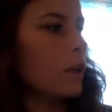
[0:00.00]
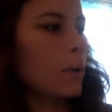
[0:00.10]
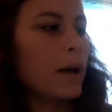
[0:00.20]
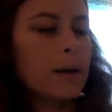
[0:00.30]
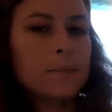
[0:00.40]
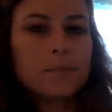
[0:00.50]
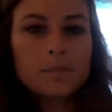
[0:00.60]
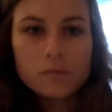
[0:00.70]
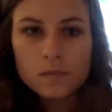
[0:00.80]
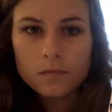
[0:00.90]
Okay?
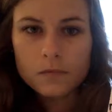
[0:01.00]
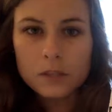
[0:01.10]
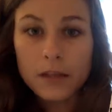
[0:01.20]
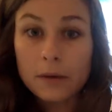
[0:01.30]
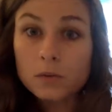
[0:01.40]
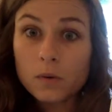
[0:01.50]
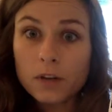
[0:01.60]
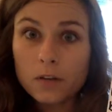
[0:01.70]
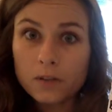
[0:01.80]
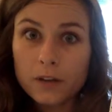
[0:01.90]
So that was one.
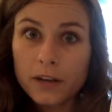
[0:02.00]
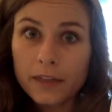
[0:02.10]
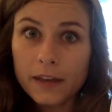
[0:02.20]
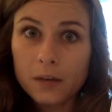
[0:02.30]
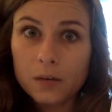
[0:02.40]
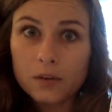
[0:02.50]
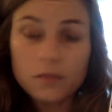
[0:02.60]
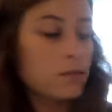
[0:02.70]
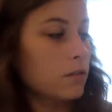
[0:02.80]
Hopefully you got that one.